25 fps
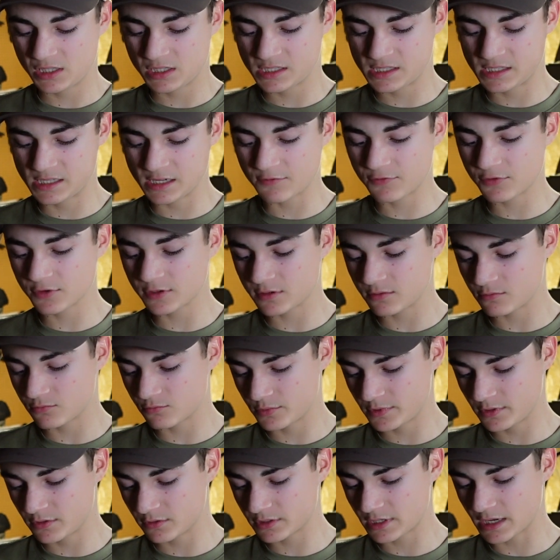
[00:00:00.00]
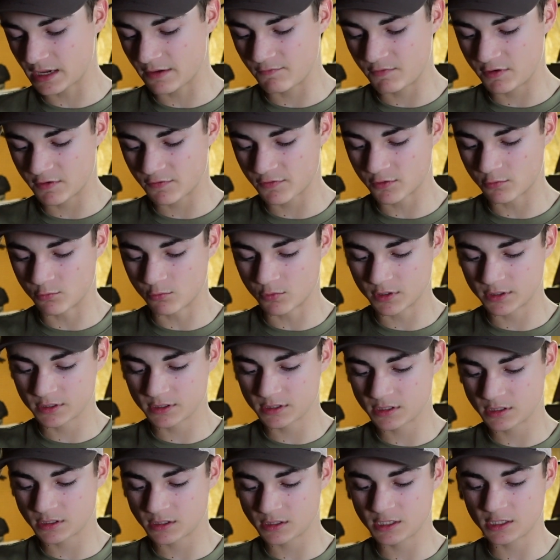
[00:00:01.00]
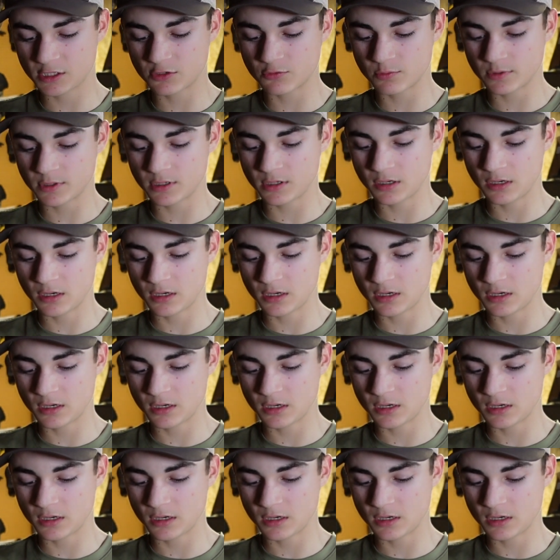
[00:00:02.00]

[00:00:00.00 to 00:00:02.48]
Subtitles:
Different reels have different ones. This one,